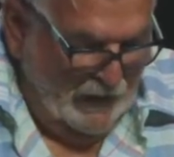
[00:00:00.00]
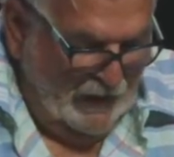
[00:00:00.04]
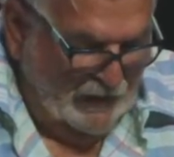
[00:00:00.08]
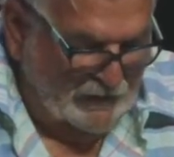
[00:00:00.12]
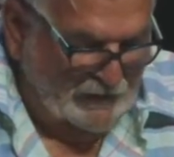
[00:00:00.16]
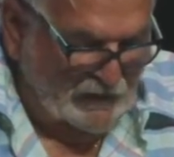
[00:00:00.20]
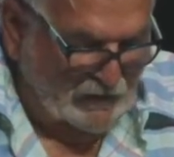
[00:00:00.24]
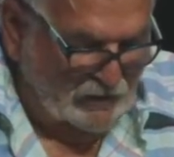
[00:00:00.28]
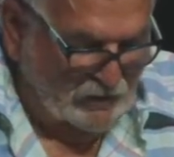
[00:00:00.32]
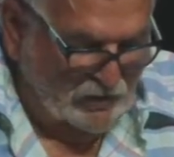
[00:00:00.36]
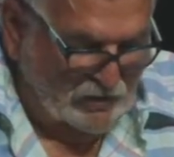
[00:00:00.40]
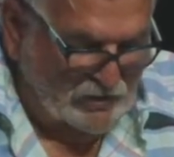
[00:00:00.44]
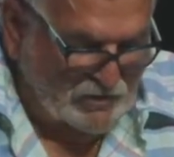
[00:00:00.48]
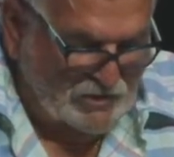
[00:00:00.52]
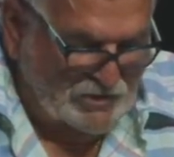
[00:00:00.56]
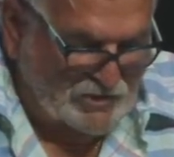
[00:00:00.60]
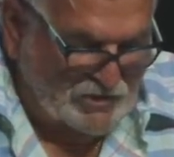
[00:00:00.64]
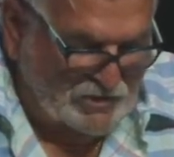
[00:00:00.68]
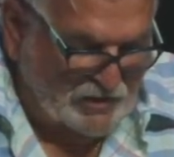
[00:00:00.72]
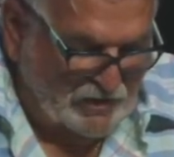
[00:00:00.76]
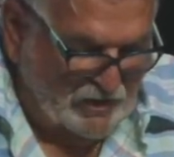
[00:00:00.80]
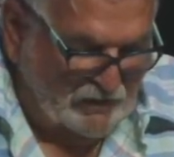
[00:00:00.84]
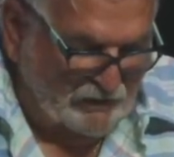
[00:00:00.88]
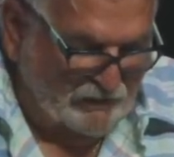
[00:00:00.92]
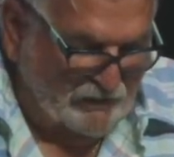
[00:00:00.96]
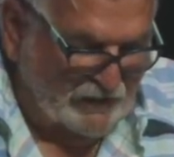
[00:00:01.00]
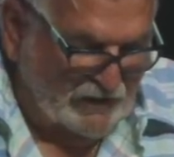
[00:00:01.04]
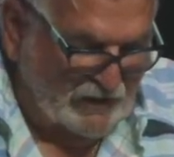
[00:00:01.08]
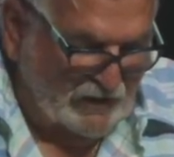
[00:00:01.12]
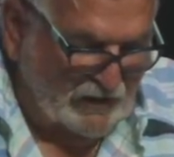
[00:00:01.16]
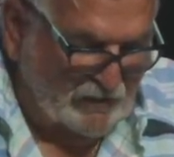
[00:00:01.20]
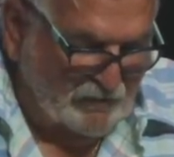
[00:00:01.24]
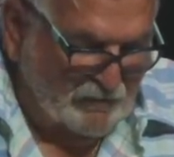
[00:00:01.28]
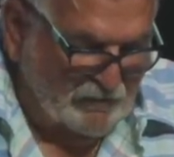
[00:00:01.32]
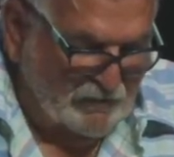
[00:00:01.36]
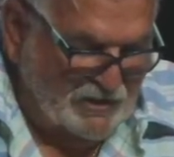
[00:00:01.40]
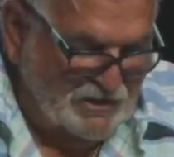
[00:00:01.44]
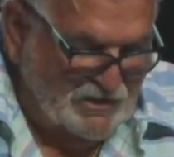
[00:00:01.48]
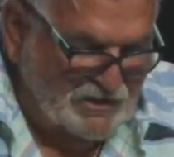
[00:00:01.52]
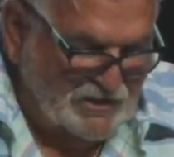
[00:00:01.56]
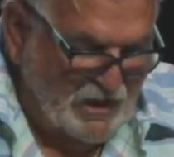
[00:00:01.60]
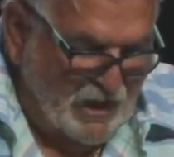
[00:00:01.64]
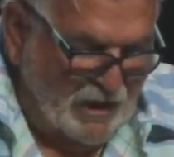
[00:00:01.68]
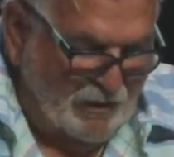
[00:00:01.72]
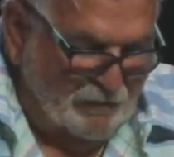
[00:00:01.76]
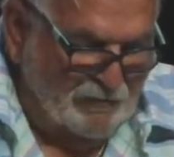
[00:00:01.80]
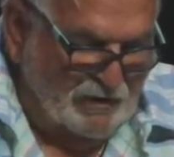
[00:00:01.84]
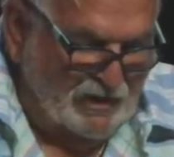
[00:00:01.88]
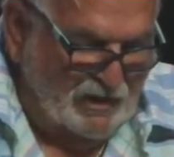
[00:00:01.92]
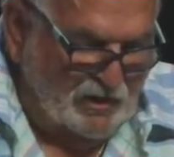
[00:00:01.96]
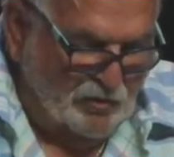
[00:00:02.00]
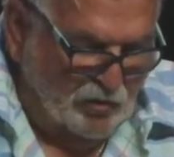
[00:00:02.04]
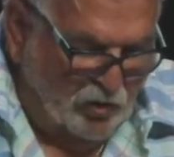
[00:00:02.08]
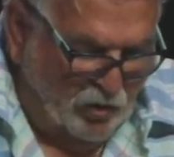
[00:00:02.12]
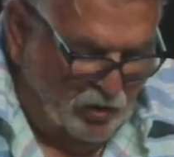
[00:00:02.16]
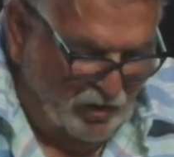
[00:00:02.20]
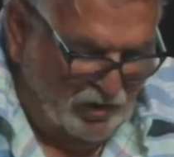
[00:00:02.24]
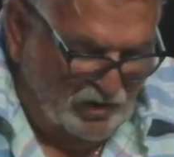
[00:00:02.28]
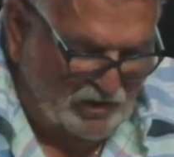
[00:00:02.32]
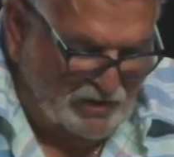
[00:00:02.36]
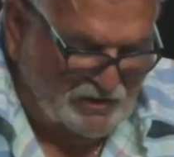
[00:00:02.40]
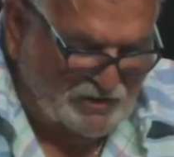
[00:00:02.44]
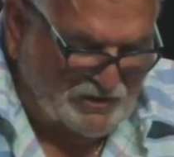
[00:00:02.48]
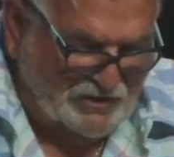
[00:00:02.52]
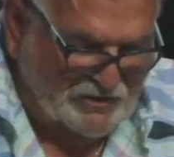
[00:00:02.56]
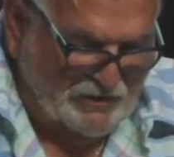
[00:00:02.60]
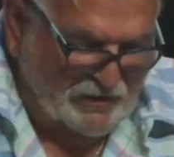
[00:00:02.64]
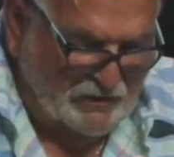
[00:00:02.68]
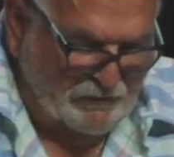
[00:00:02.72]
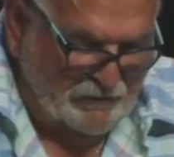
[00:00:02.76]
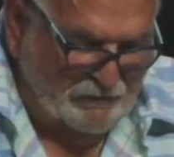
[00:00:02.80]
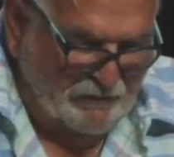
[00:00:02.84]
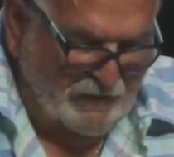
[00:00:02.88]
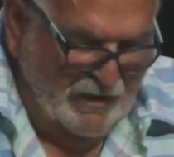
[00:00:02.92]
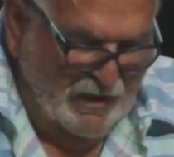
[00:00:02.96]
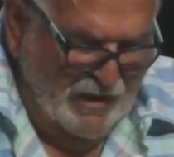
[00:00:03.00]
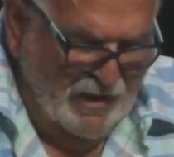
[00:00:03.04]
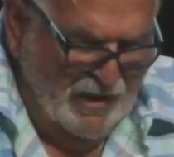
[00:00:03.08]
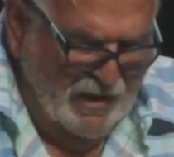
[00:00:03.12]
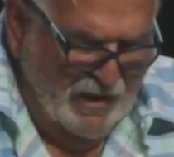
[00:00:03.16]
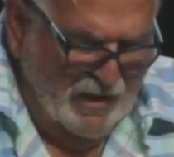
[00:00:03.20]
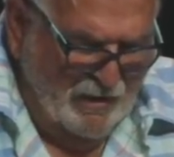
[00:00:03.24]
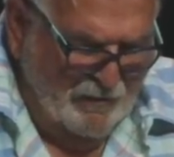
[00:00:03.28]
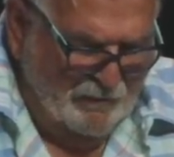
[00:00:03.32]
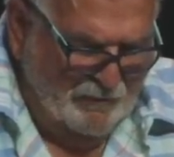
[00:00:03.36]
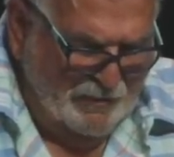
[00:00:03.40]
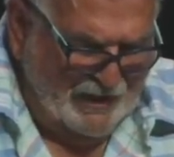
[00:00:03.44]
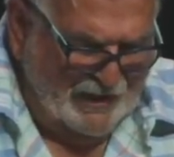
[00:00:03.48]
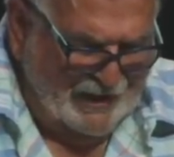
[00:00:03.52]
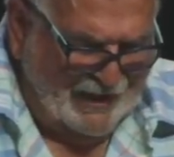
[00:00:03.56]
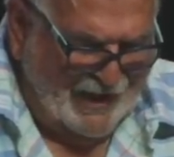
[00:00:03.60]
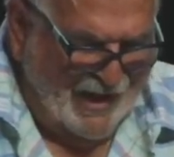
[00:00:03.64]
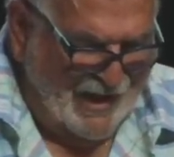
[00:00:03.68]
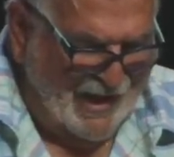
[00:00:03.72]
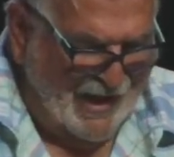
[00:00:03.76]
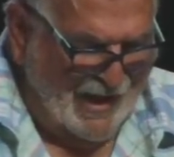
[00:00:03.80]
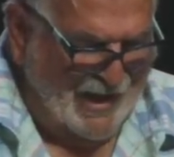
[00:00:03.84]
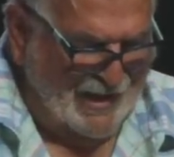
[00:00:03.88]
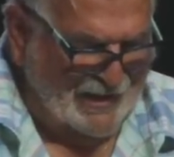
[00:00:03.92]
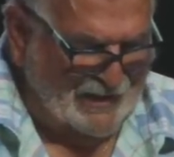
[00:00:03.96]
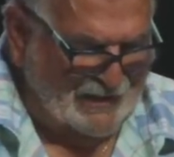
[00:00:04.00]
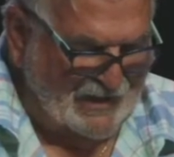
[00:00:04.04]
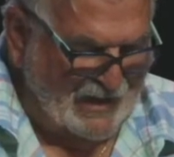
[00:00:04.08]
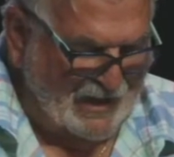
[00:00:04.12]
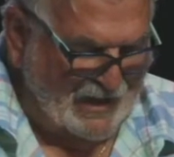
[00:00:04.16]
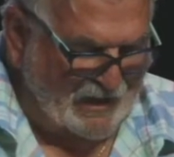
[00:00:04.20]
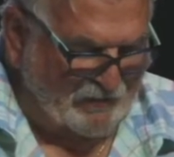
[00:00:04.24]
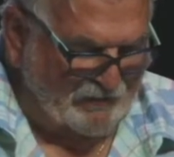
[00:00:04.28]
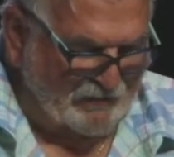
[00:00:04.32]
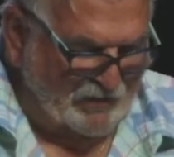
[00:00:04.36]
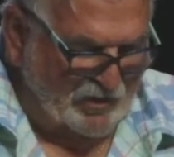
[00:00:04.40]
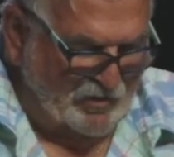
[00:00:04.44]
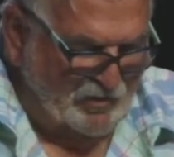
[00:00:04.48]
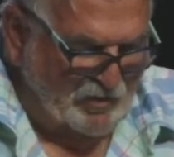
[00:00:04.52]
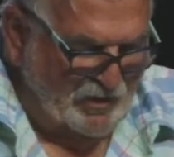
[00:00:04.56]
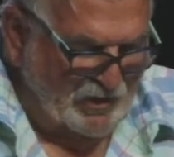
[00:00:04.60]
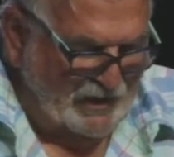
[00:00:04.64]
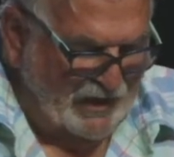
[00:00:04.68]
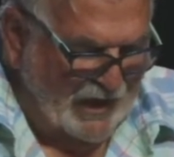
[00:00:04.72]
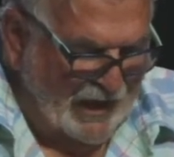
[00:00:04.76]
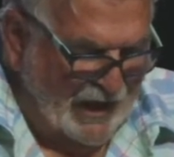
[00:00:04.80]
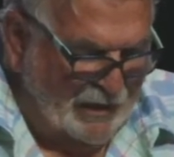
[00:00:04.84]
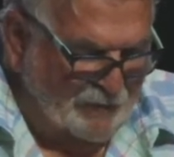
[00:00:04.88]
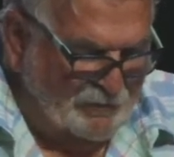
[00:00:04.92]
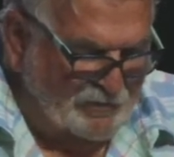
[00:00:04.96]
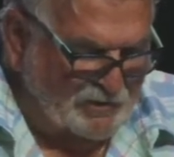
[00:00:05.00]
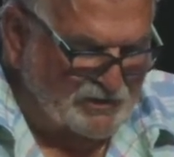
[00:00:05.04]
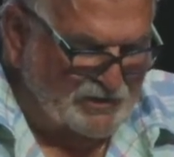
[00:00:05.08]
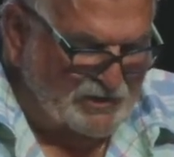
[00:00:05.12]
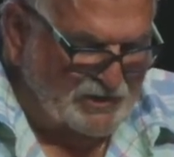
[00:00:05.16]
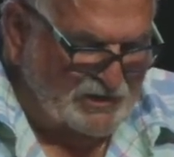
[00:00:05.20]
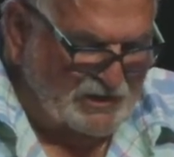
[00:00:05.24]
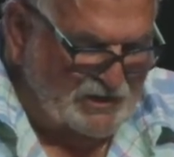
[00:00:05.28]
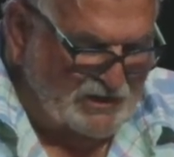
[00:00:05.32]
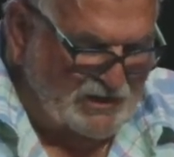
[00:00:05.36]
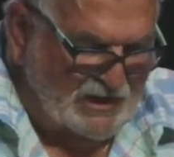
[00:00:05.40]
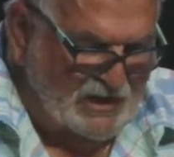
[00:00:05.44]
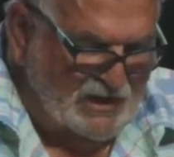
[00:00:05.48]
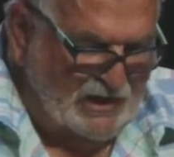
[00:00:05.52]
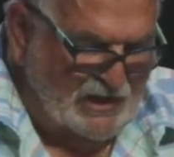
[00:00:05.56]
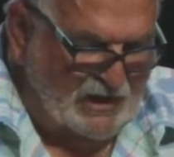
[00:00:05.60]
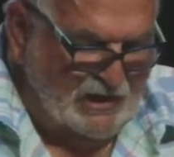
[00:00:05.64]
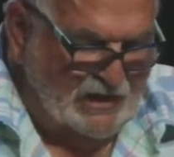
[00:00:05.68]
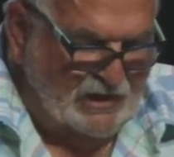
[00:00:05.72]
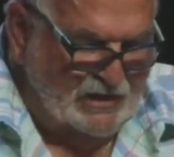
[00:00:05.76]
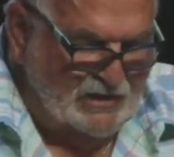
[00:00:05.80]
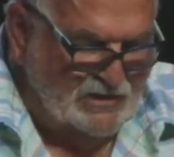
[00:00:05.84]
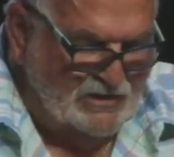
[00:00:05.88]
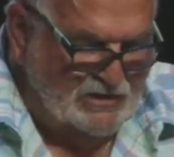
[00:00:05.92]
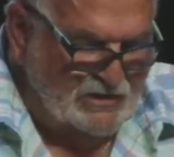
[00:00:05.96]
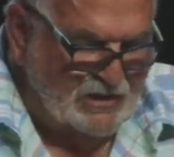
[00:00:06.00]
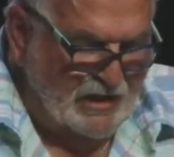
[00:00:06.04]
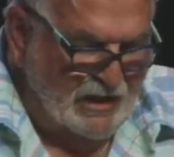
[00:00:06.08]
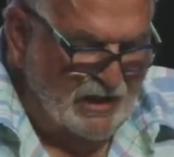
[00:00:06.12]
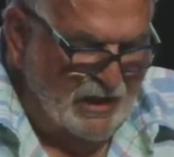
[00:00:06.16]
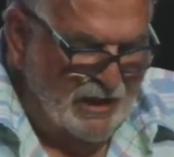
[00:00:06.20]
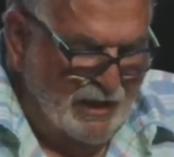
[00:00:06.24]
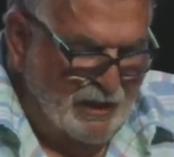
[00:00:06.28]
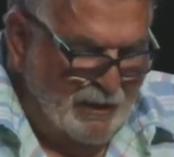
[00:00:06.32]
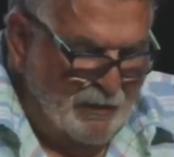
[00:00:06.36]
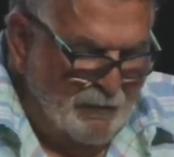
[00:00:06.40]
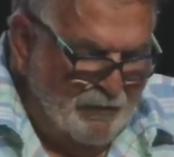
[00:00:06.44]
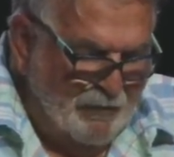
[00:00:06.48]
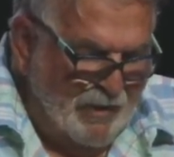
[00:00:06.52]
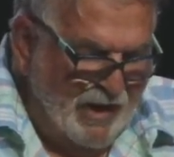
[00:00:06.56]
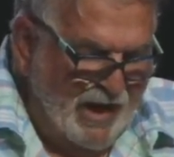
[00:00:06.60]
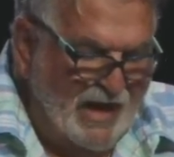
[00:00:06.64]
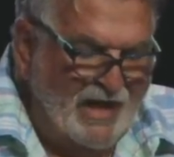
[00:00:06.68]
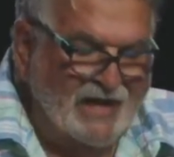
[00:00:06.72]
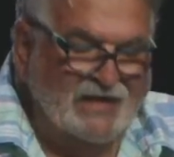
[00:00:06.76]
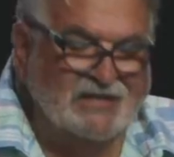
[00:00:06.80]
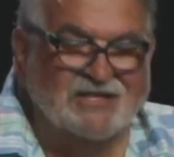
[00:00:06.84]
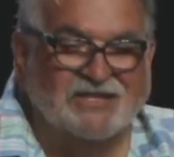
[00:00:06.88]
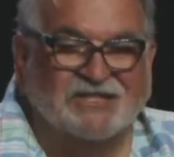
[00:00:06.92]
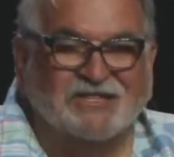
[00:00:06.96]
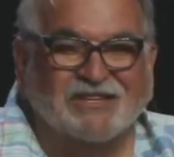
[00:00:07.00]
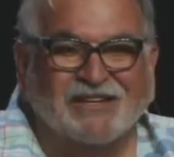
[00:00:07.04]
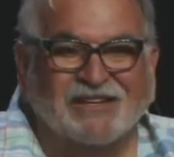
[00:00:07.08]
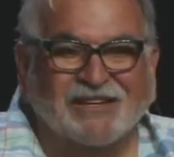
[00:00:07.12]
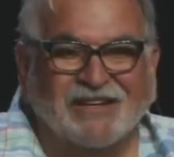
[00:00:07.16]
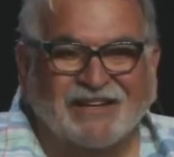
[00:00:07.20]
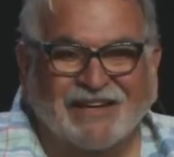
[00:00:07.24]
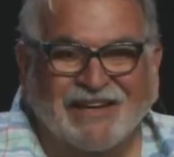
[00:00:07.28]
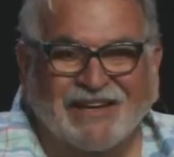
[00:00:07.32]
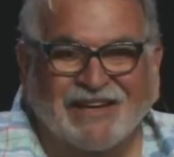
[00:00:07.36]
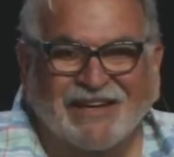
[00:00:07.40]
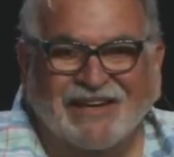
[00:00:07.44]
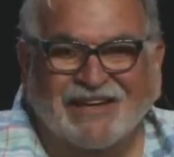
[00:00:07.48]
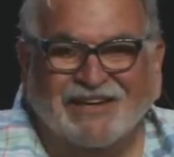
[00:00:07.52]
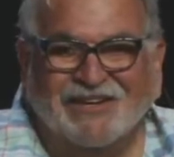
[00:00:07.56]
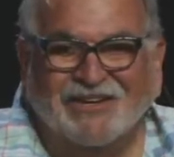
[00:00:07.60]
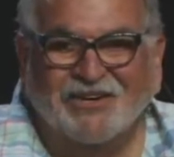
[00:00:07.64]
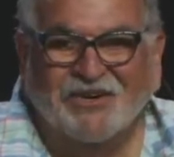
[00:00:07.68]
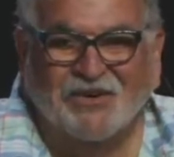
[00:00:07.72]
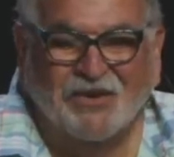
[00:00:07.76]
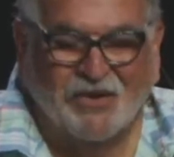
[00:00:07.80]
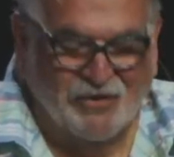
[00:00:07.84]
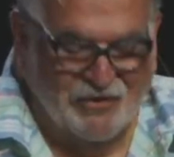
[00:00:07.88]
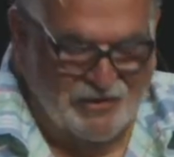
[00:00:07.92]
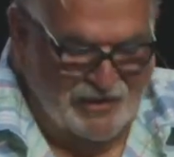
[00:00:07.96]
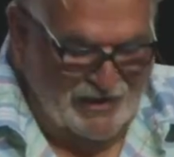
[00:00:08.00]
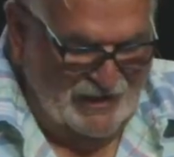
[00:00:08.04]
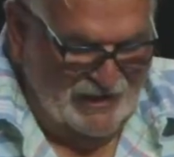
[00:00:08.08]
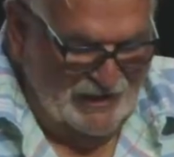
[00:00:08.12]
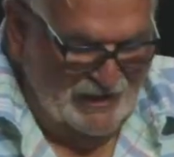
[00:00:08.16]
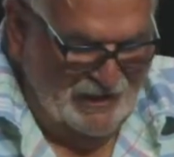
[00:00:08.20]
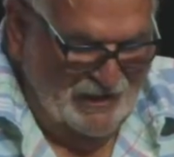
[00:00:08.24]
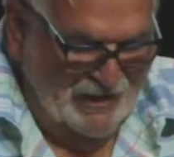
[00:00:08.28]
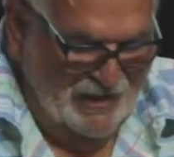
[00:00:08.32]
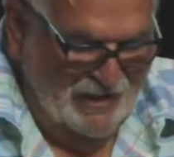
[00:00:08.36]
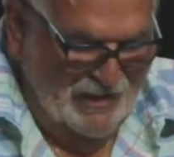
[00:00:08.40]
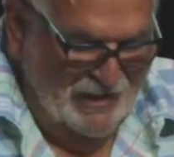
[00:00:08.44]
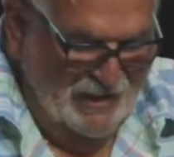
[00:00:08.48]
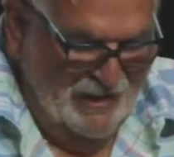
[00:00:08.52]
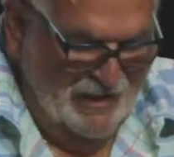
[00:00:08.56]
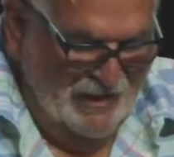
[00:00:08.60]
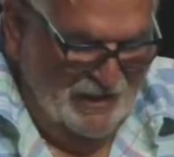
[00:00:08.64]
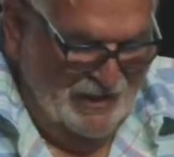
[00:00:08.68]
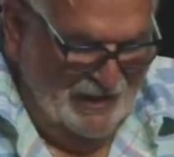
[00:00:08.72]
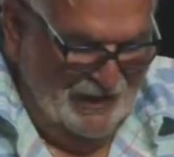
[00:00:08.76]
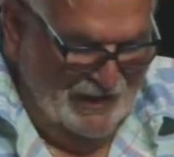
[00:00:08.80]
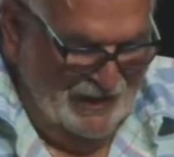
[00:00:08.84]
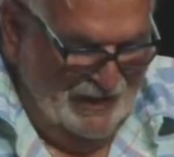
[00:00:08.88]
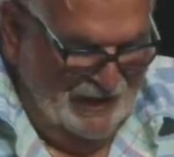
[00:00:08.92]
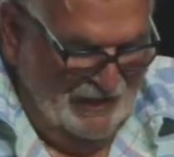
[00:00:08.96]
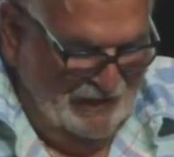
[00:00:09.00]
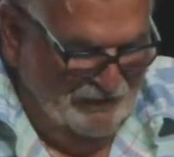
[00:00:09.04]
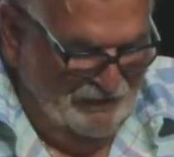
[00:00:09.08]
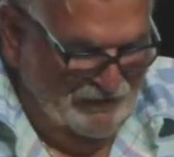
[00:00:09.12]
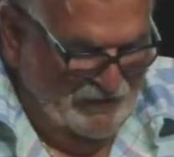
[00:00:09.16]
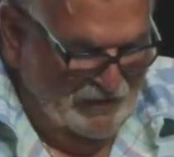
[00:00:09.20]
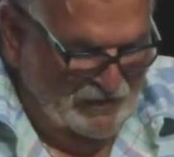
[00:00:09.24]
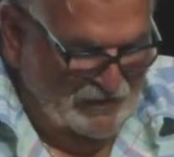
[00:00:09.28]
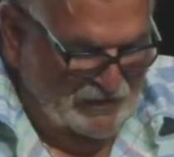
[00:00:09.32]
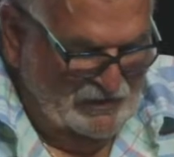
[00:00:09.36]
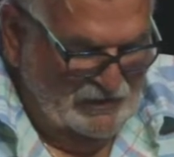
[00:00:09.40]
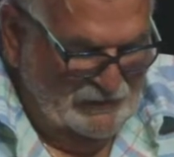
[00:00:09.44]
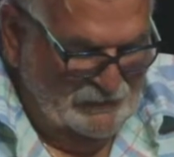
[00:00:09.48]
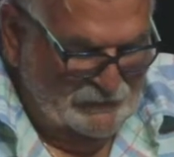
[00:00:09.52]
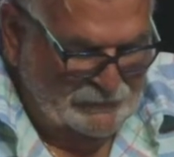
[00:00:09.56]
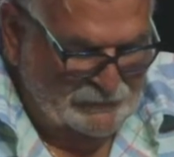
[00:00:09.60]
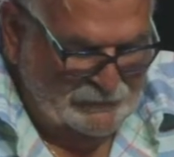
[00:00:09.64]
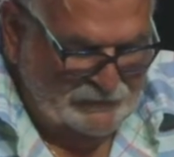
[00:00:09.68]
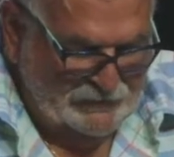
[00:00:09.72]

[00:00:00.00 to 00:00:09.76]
And the Lord's servant must not be quarrelsome, but kind to everyone, able to teach, patiently enduring evil.